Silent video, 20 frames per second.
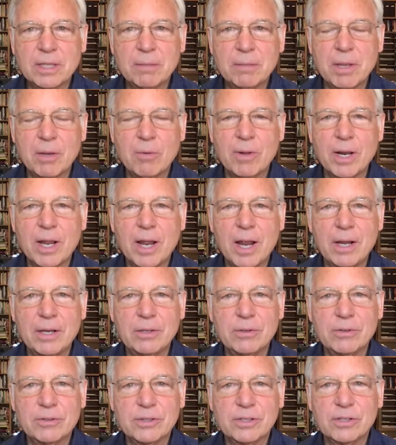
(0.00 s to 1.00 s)
They might want to hire
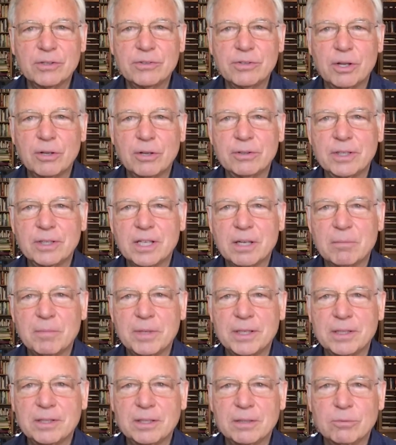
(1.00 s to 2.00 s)
you as a consultant to come
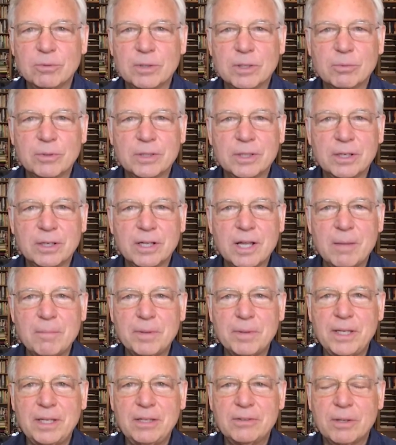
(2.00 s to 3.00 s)
in to work with their
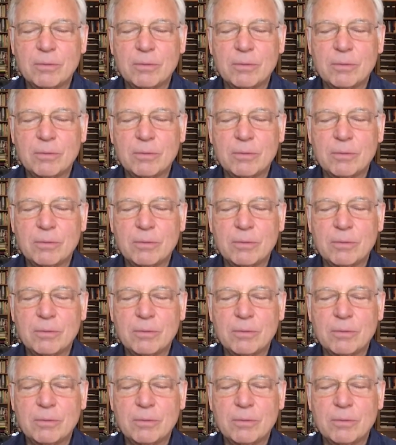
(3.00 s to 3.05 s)
companies.